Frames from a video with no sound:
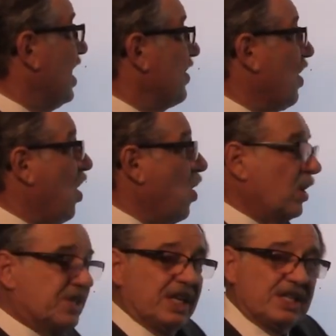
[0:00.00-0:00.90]
The
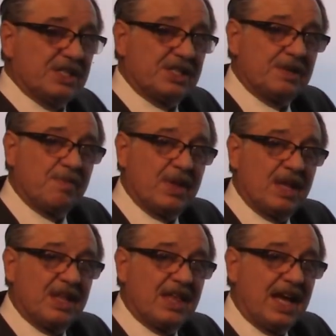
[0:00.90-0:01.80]
hoax is
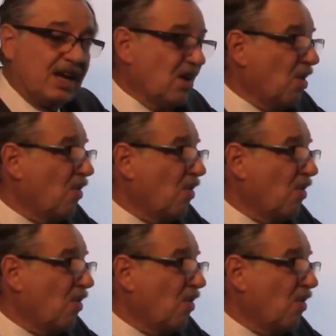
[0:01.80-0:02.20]
that